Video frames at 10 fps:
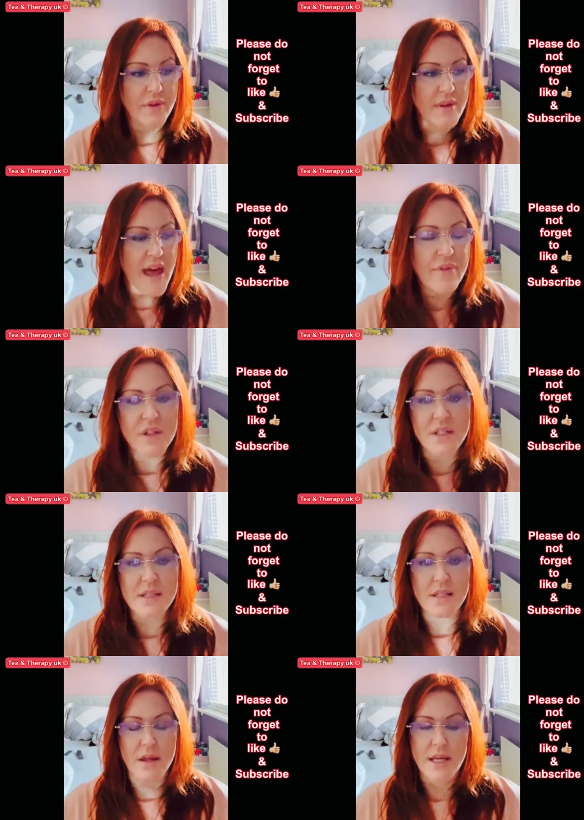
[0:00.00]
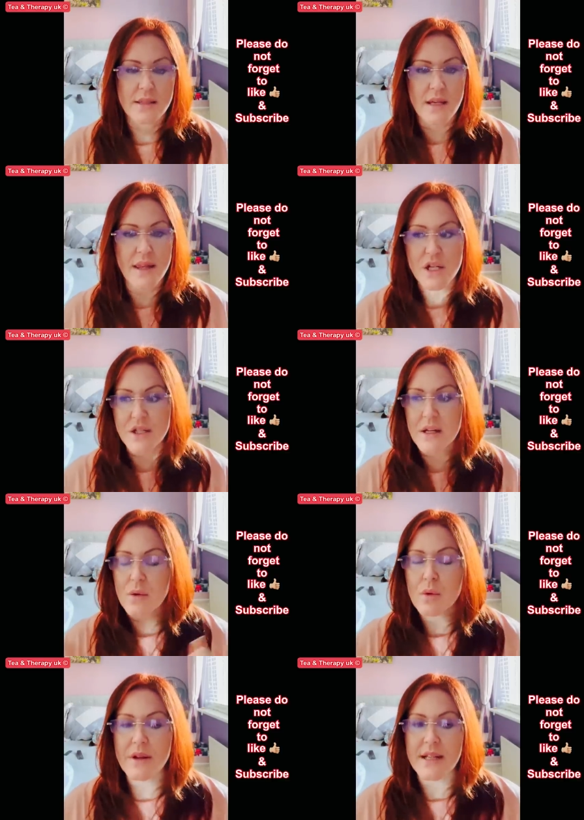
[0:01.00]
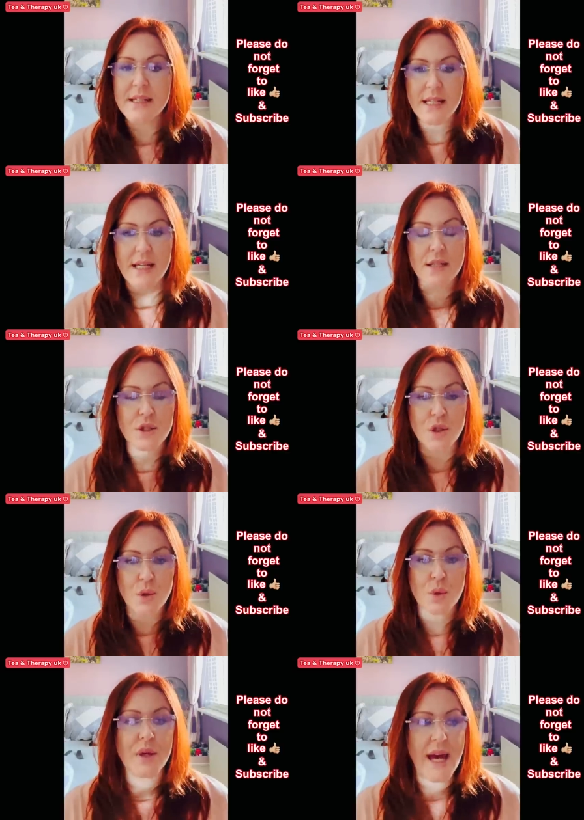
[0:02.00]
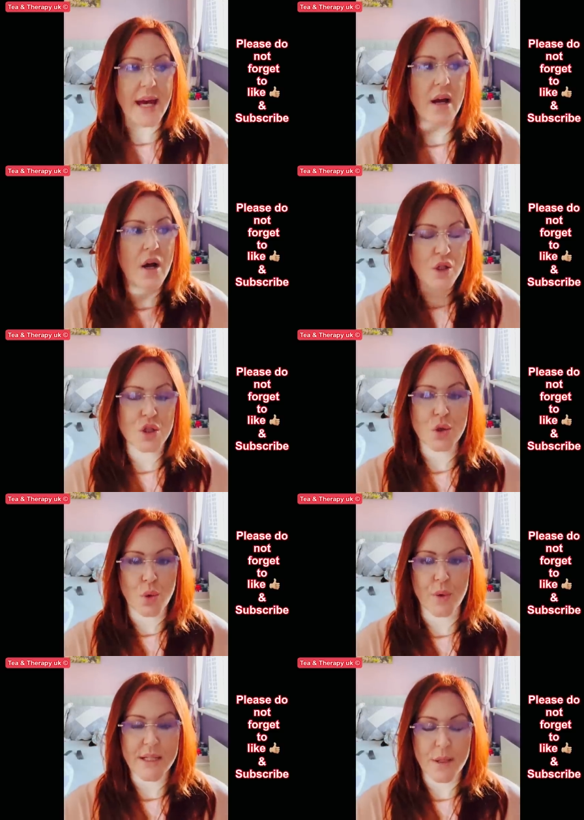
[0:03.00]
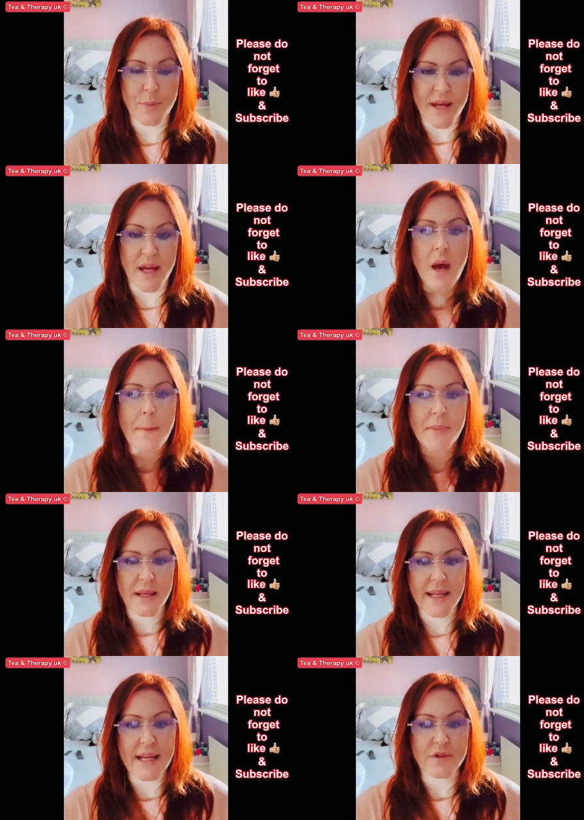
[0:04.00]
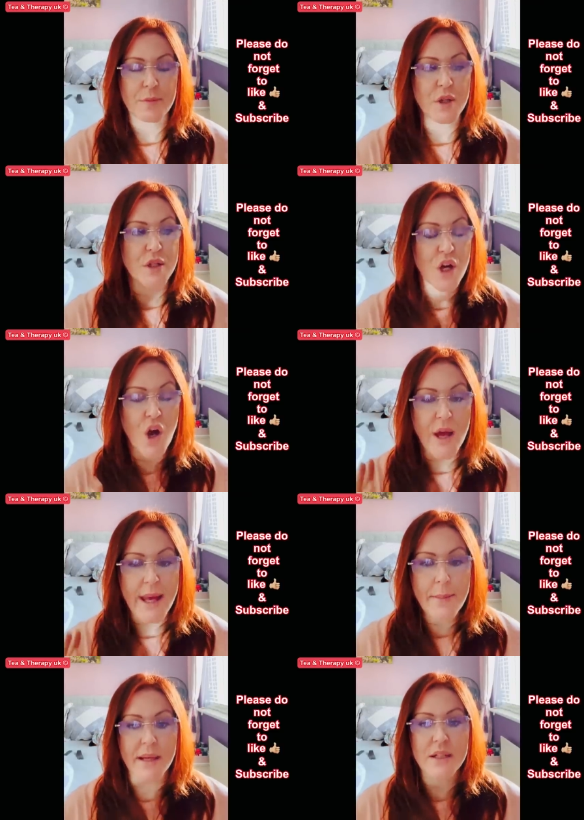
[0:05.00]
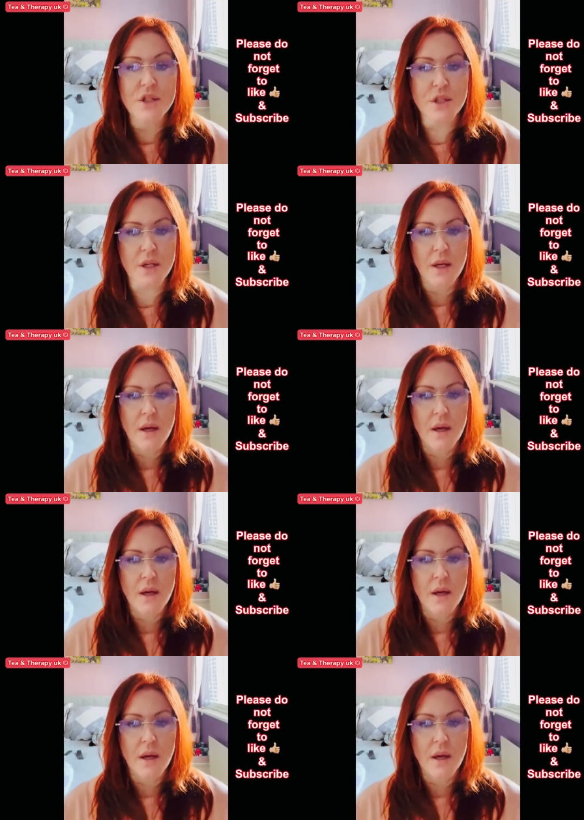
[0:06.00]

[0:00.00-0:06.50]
evidence and things like that. She's done all of these things to get her story to be believed because her image,